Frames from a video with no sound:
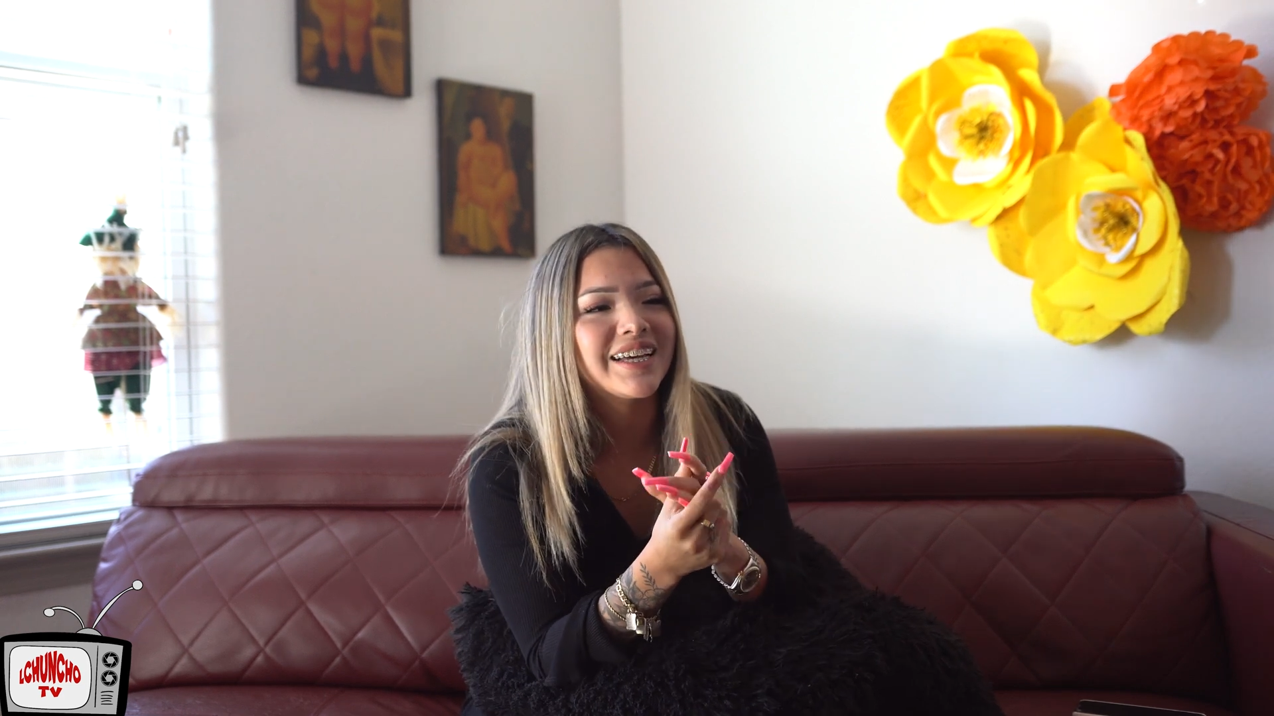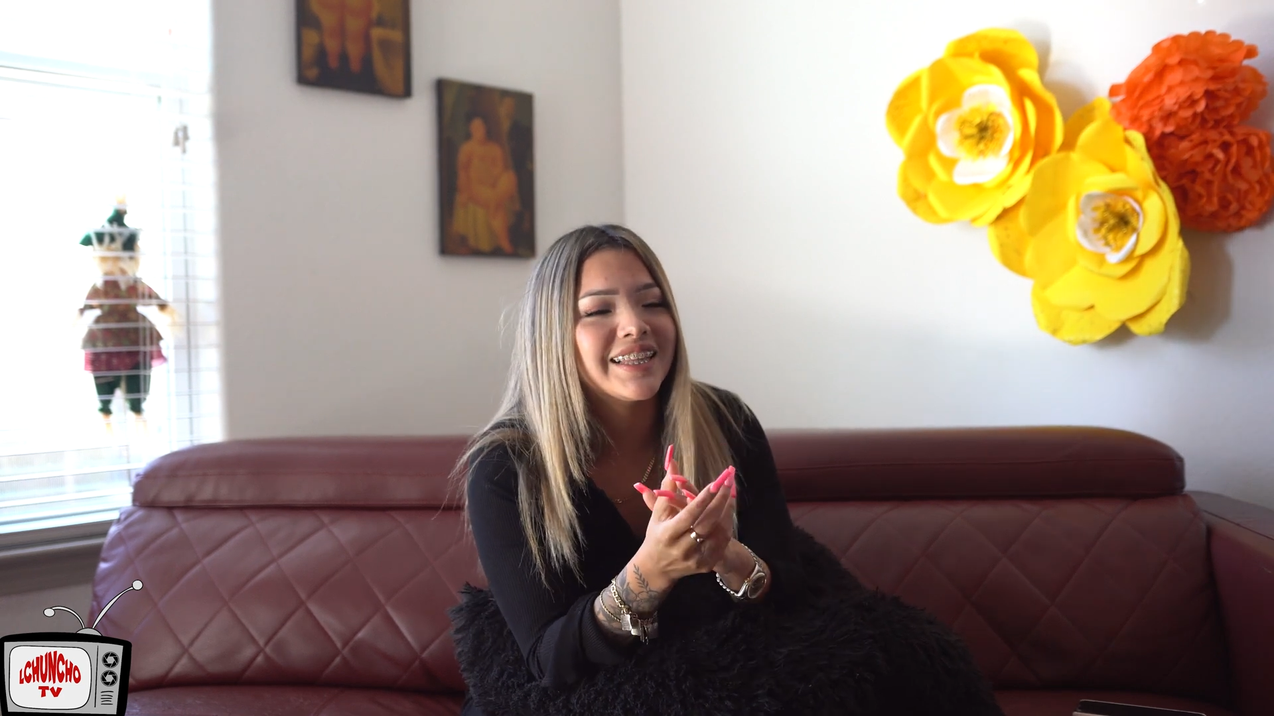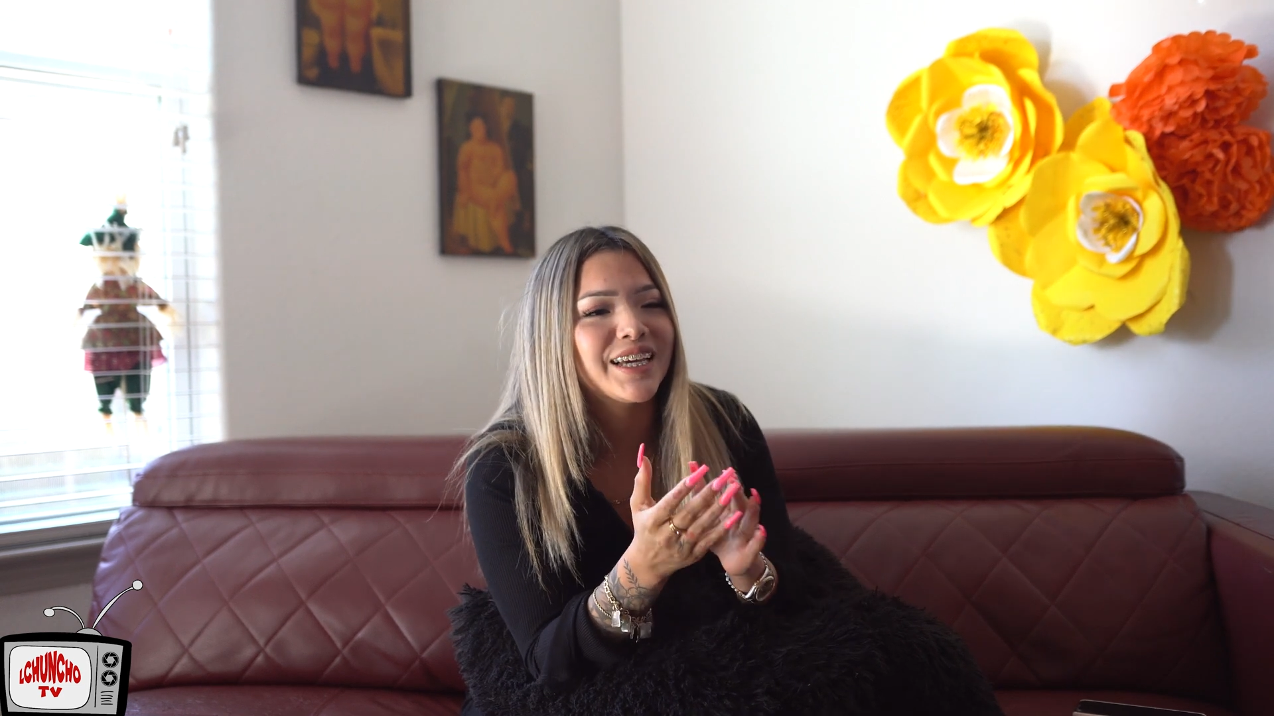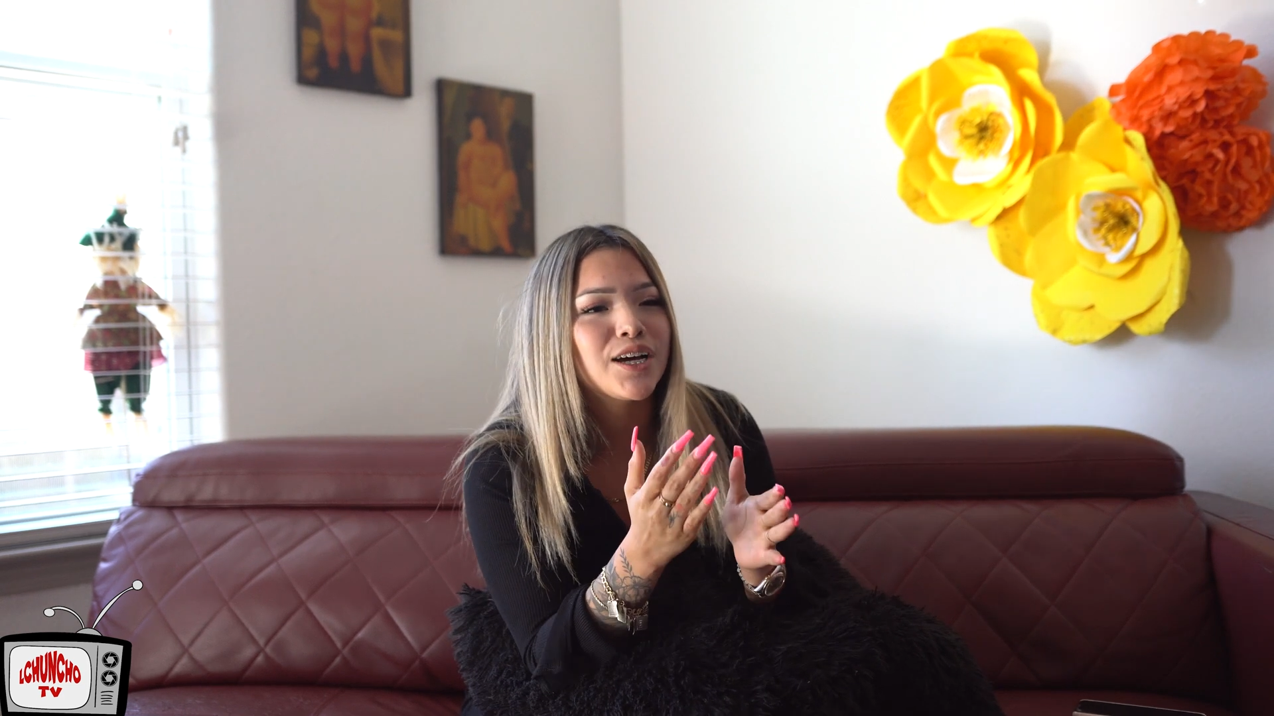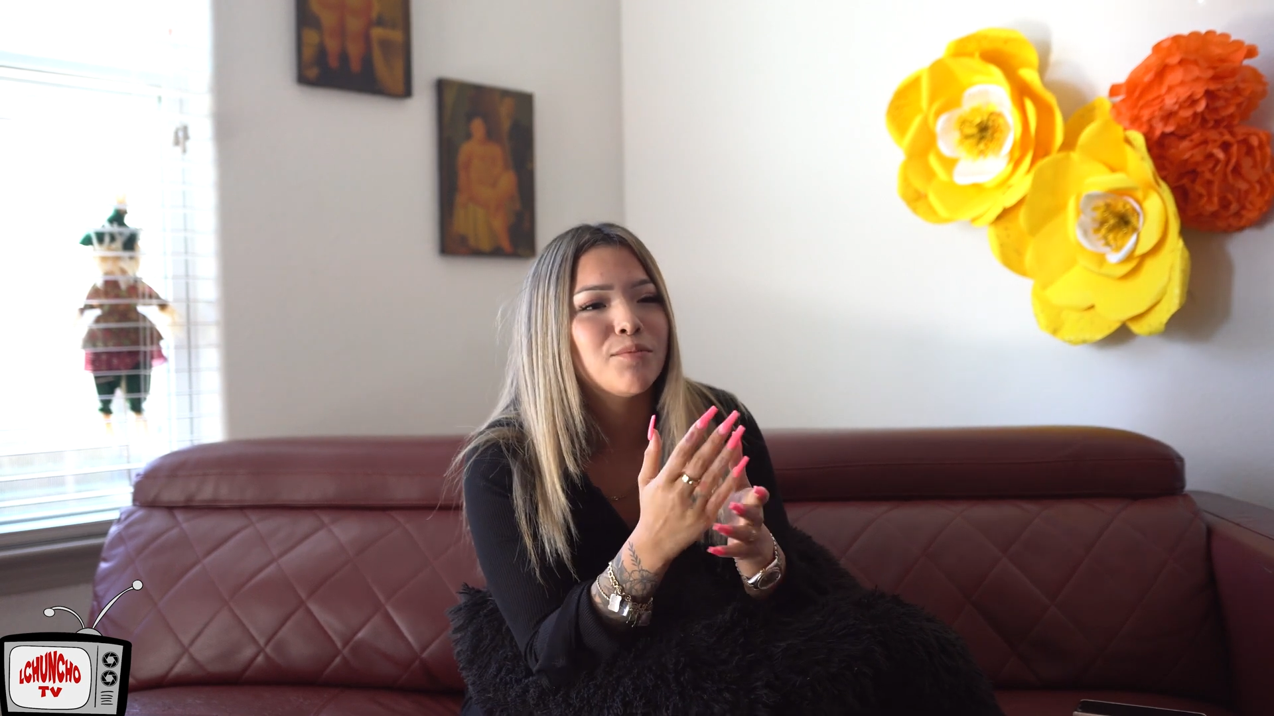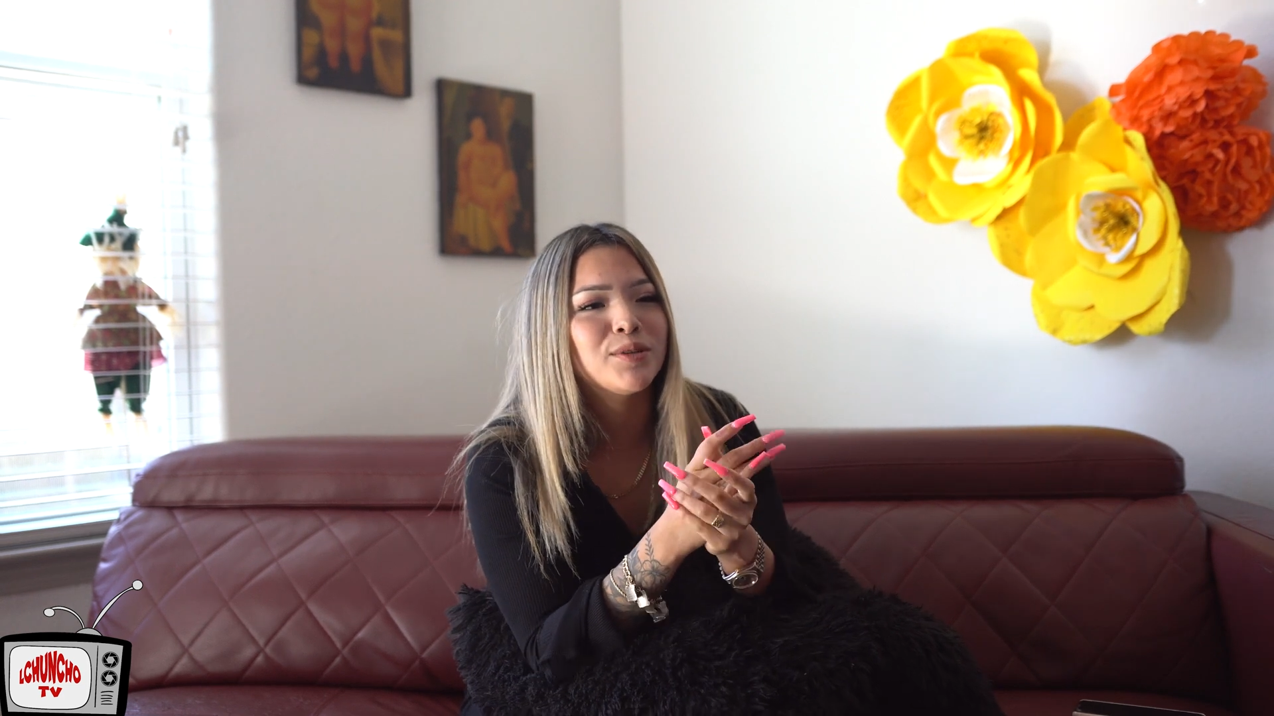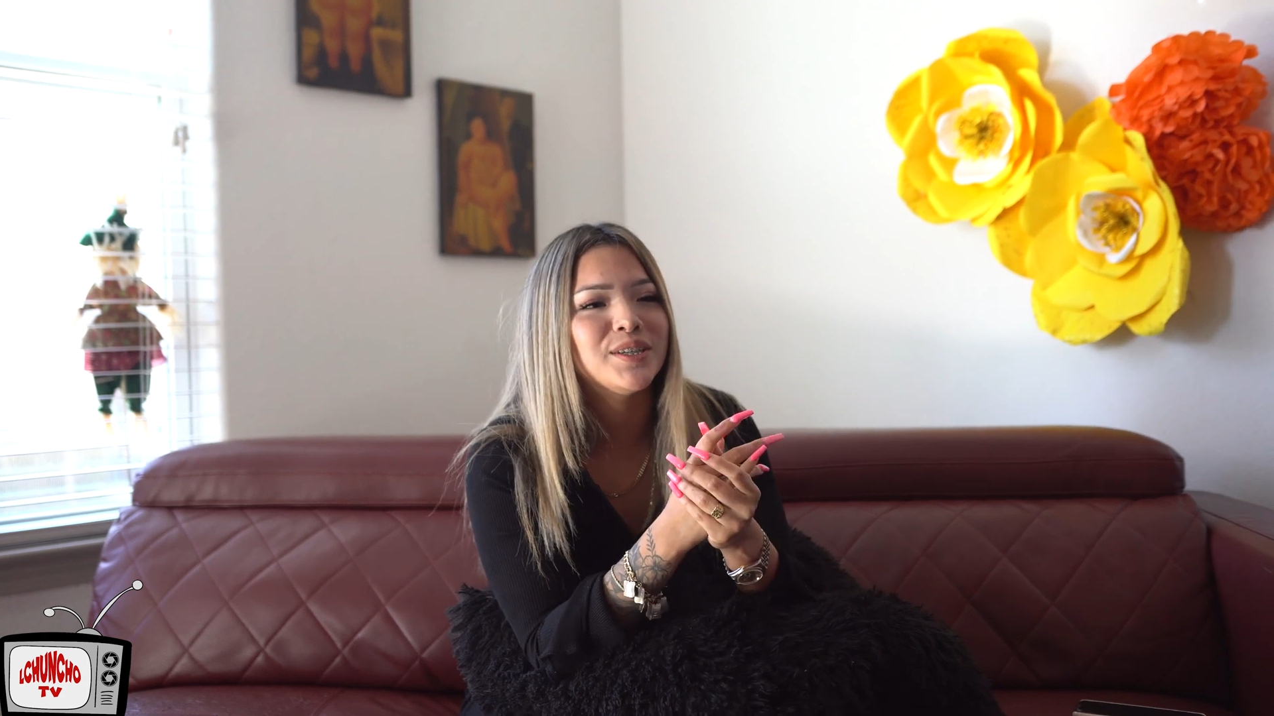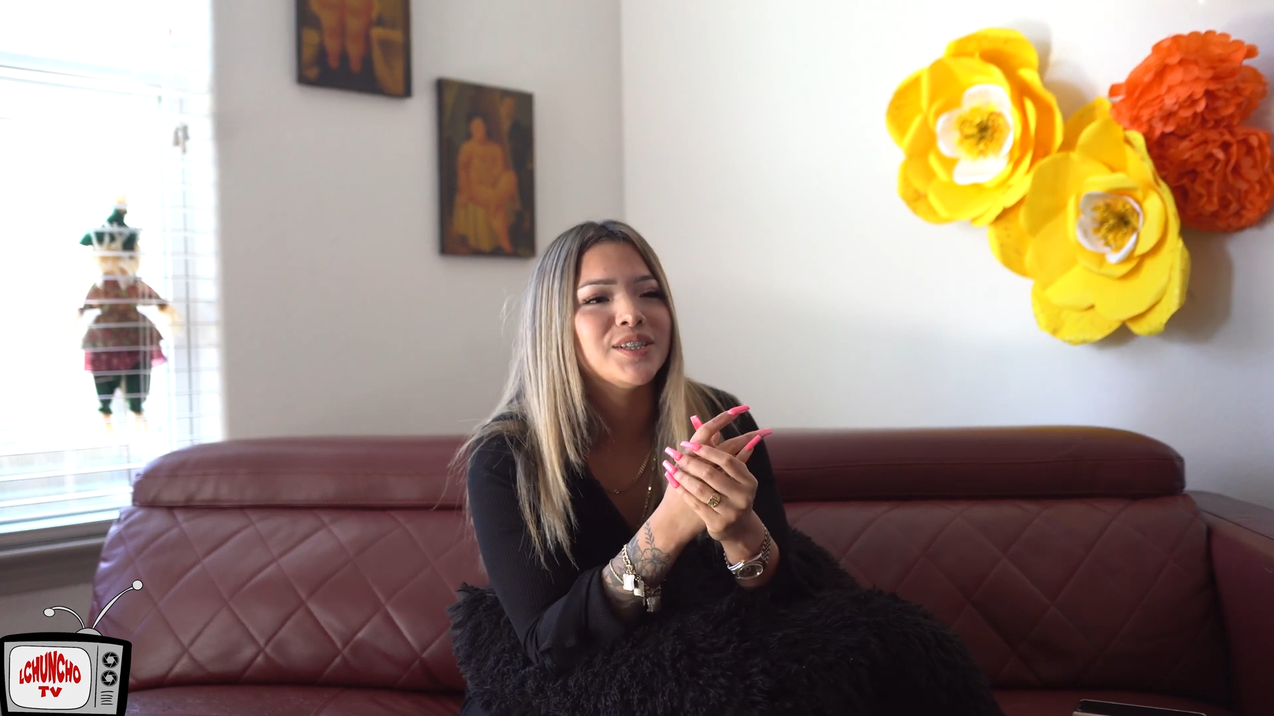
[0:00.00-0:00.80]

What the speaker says: like link up with